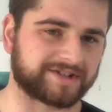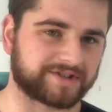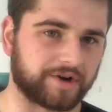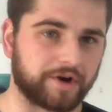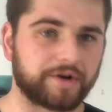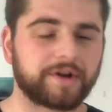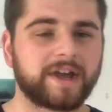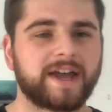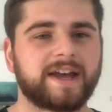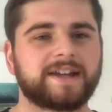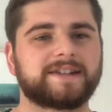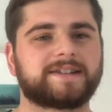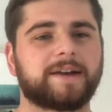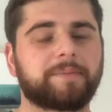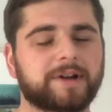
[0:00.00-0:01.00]
So
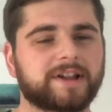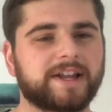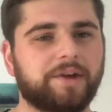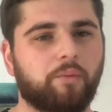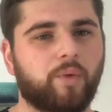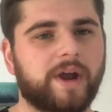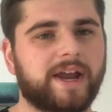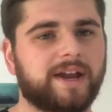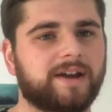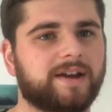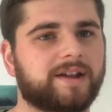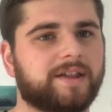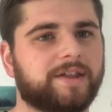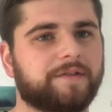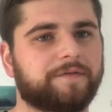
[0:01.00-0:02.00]
typically
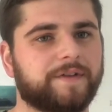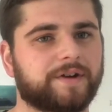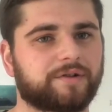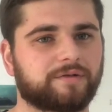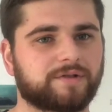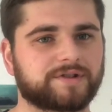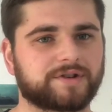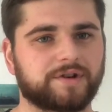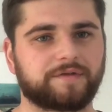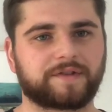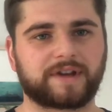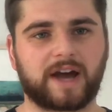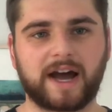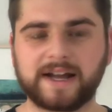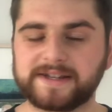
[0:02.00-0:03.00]
when the Federal Reserve
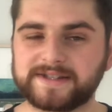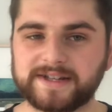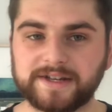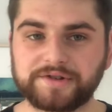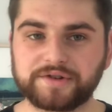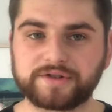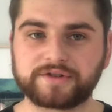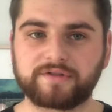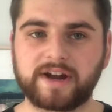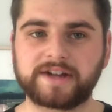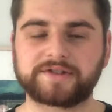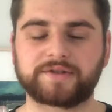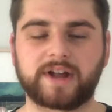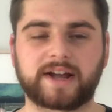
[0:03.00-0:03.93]
cuts interest rates,